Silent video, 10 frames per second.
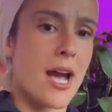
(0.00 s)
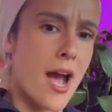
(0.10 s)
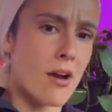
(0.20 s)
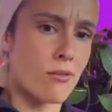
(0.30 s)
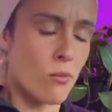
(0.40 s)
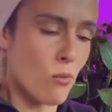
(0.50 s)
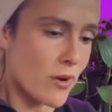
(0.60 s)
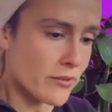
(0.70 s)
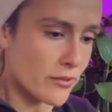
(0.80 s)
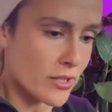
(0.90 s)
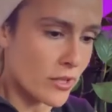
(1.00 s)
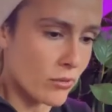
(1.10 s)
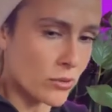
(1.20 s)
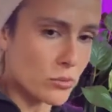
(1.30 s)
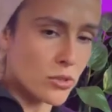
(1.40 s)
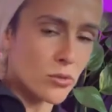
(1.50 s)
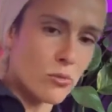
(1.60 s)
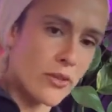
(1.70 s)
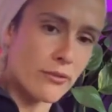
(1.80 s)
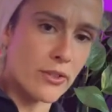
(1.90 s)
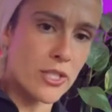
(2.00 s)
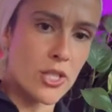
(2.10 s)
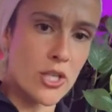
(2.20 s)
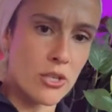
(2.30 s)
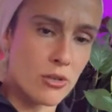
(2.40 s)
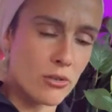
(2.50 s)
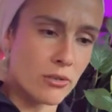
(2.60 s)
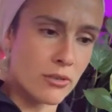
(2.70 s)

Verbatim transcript: have one foot in the old world, one foot in the new.